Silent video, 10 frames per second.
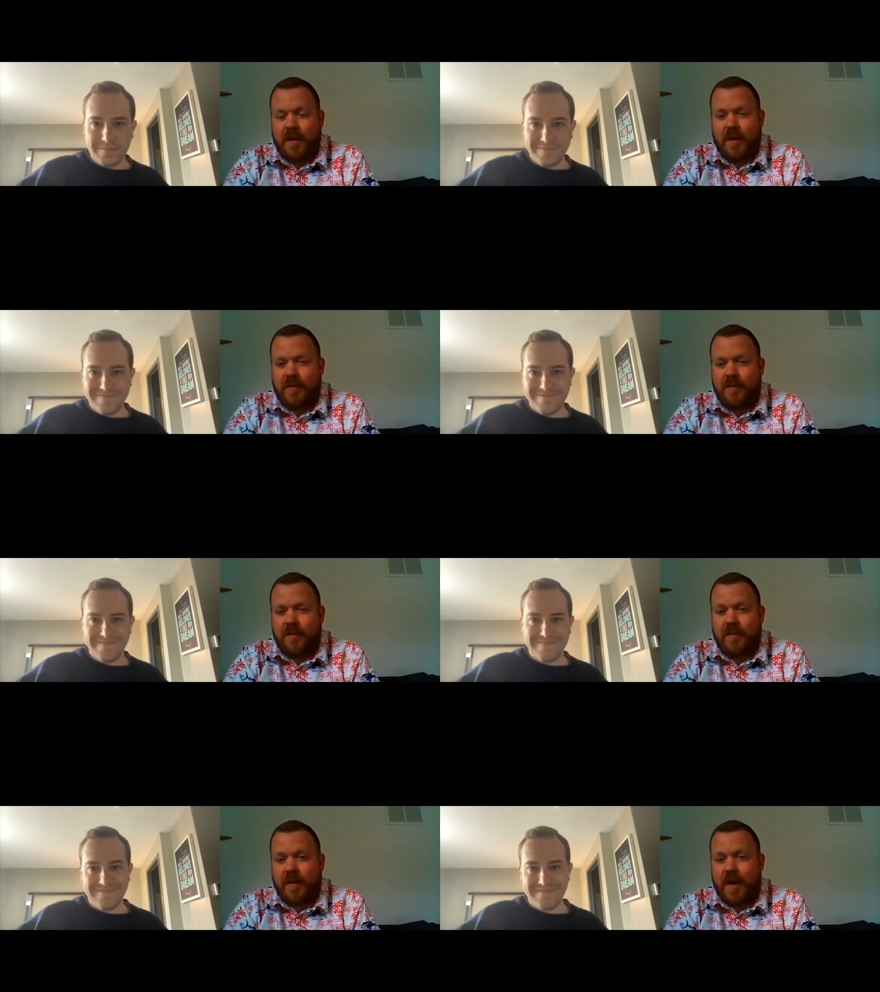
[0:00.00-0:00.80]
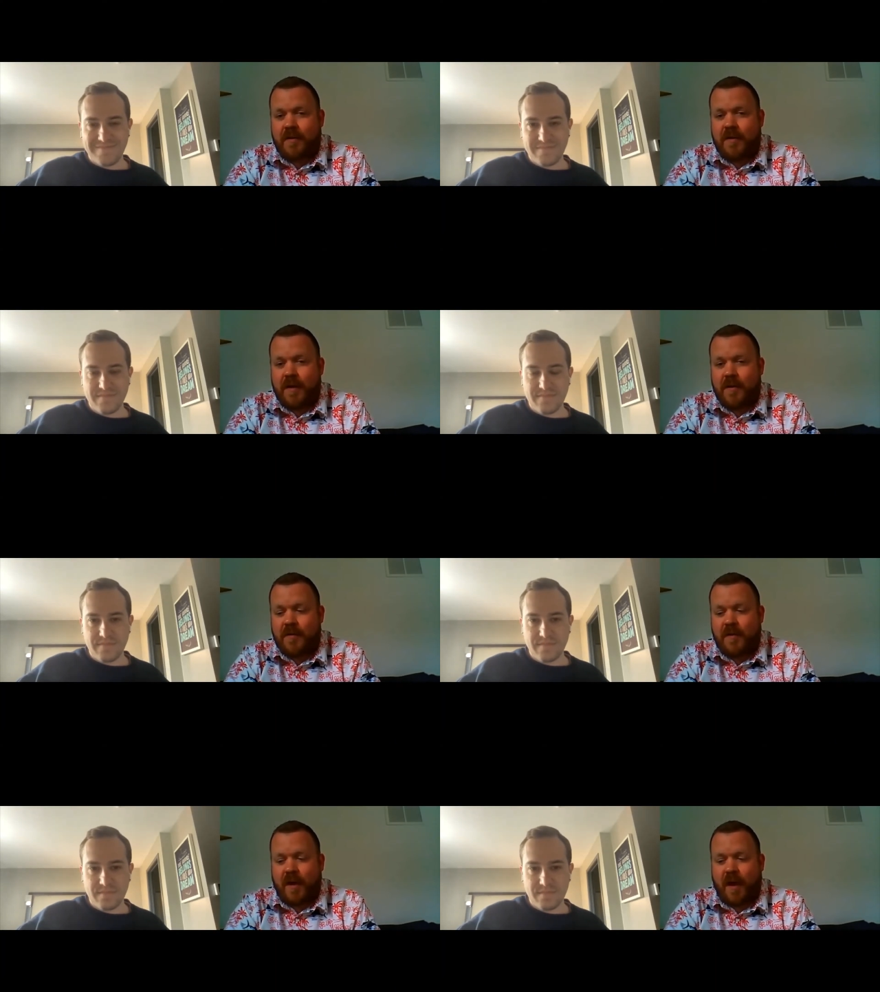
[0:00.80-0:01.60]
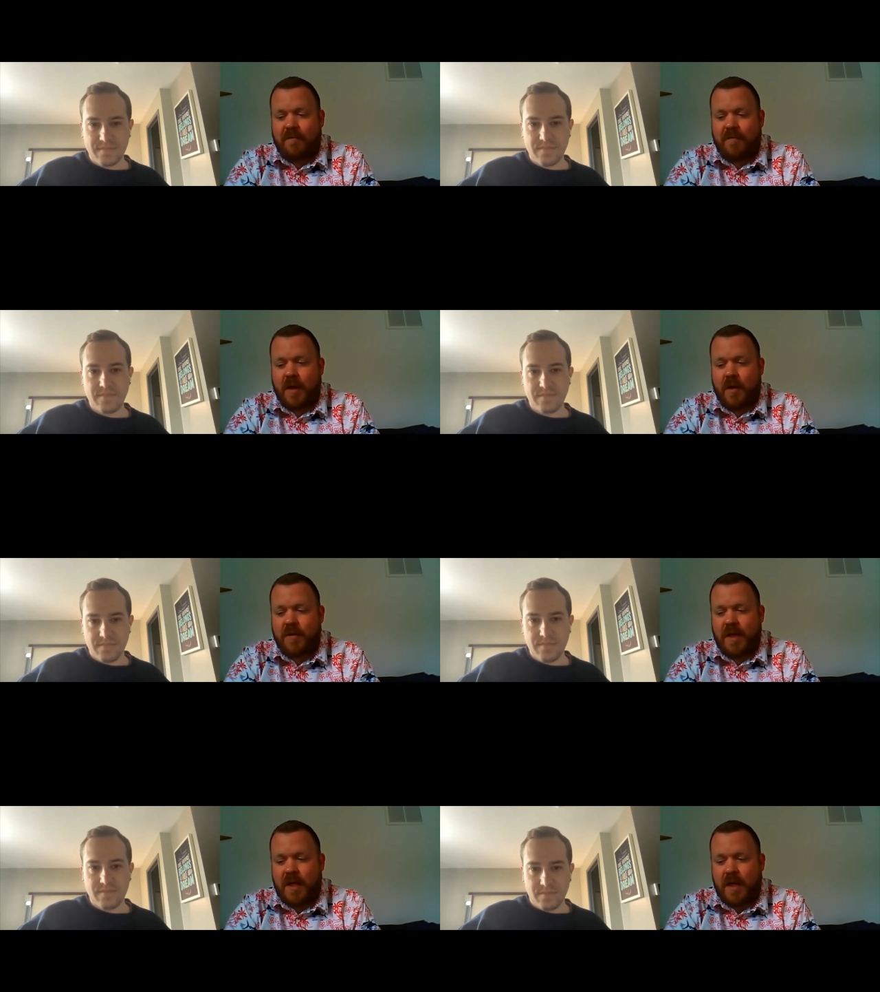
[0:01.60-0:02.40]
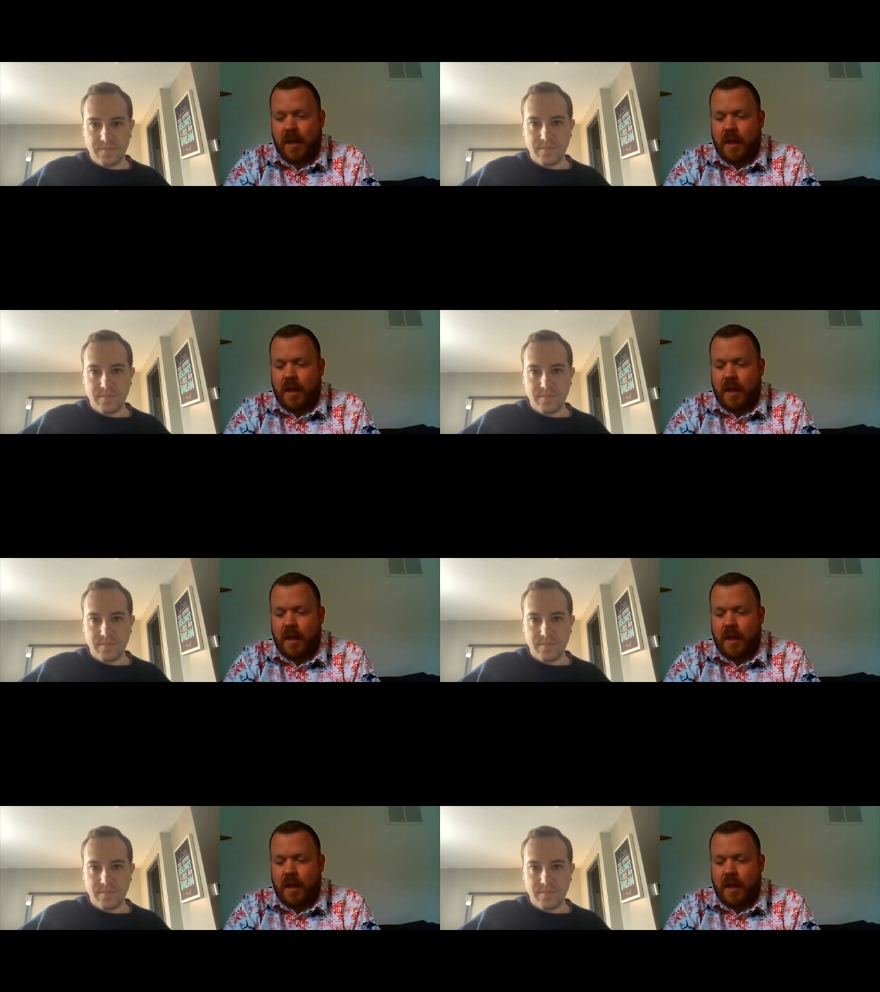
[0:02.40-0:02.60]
Speaker 1: in select theaters and on VOD.